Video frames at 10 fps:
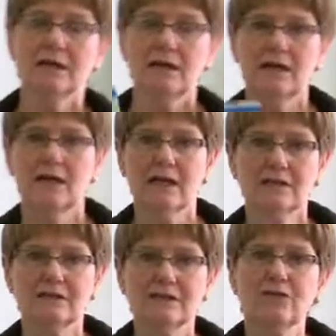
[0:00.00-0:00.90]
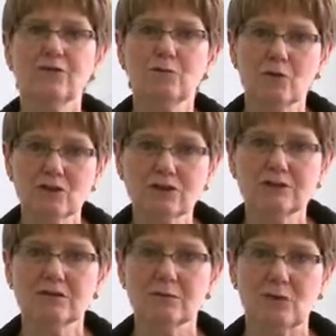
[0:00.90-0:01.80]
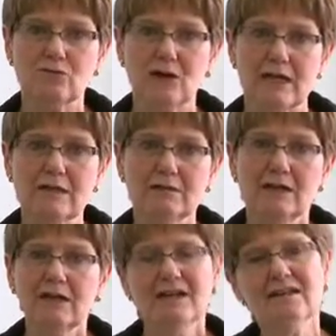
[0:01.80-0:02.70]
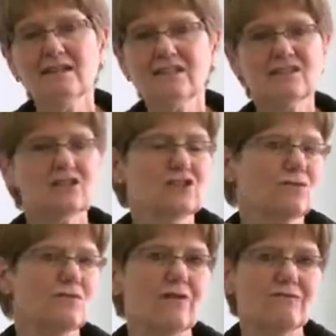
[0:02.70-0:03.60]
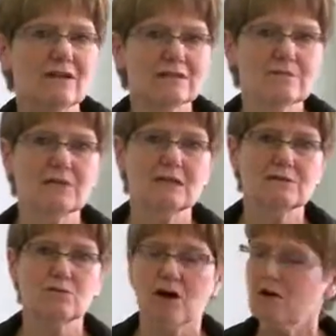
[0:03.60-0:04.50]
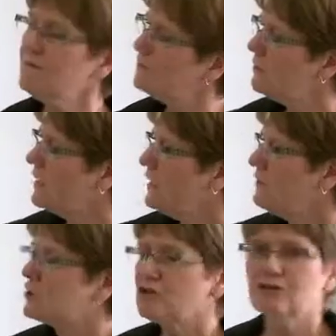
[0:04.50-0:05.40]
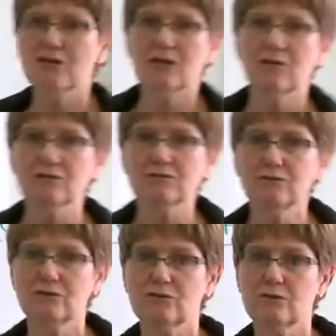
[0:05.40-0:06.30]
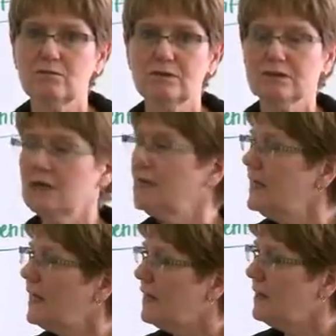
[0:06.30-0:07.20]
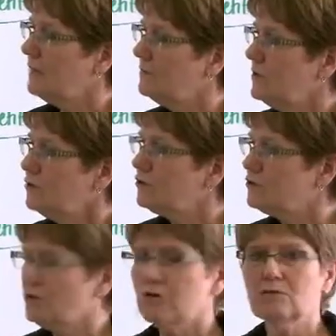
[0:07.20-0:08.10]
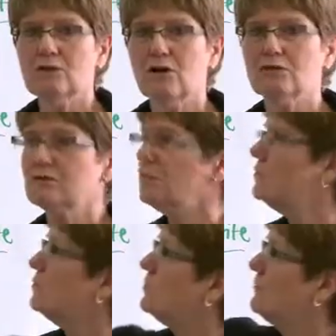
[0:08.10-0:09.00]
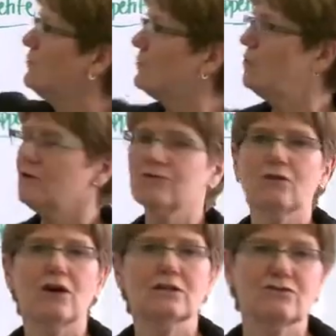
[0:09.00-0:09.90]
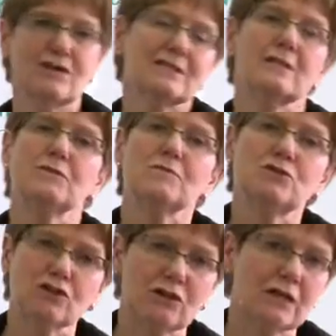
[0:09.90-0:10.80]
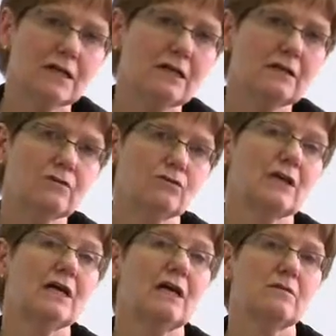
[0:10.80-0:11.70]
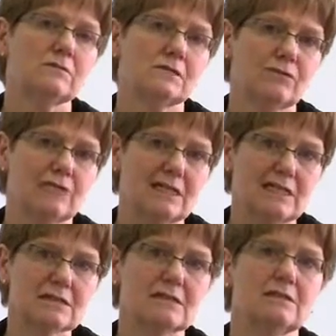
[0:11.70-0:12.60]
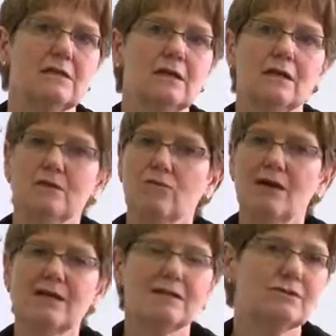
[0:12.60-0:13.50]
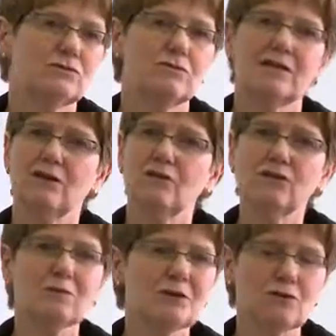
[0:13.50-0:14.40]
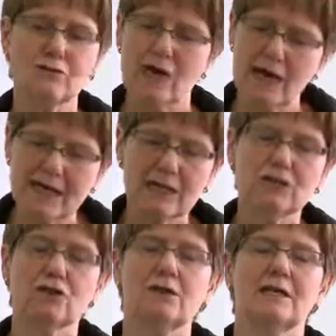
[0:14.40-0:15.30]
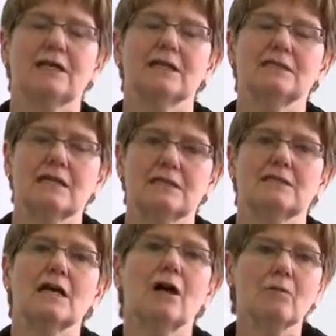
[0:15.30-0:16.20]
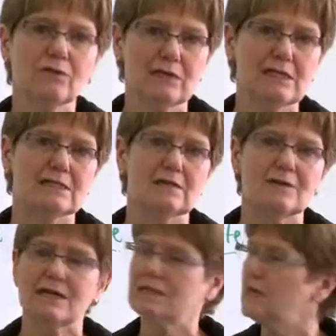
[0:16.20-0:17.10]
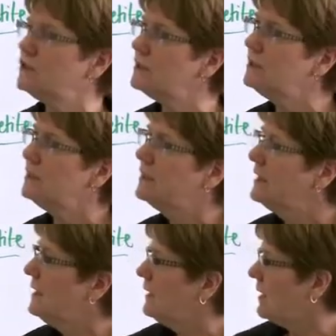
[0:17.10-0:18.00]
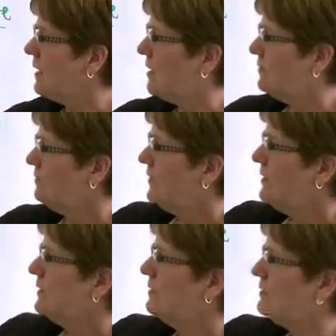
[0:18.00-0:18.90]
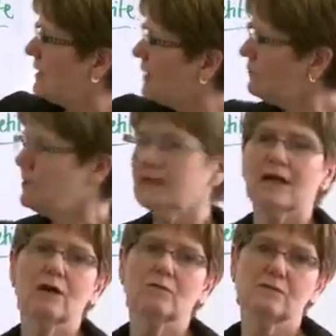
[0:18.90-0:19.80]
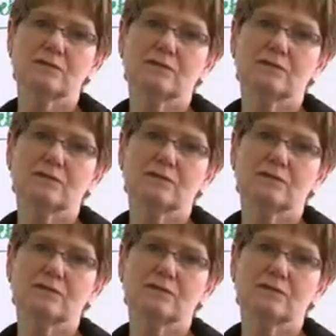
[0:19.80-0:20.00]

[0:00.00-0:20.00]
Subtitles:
and see if your portions are about right. And this is just a rough estimate as well. Make sure you're getting all the food groups. Your journal will also, if you're going through a lot of stress, sometimes journaling really helps to release, right? You know, you could be crying in journaling. It's to help release some of that tension. That really helps